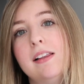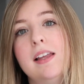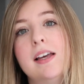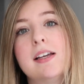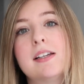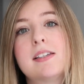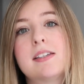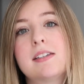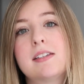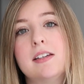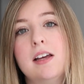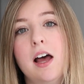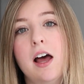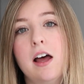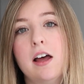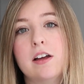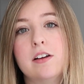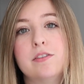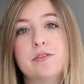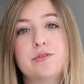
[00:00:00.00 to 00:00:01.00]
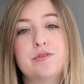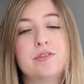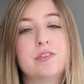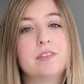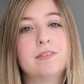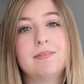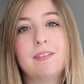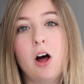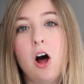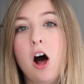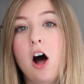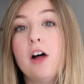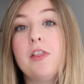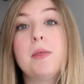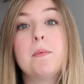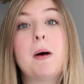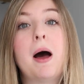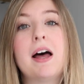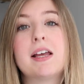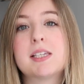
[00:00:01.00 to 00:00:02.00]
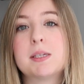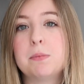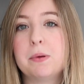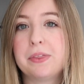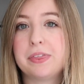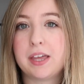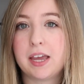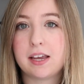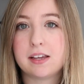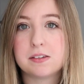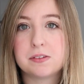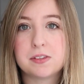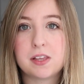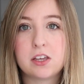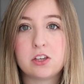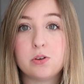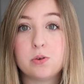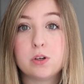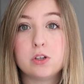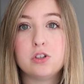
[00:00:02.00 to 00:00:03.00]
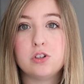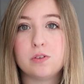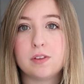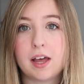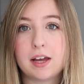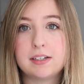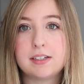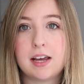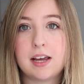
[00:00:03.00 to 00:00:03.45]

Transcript: a list of all the possible things that you could do that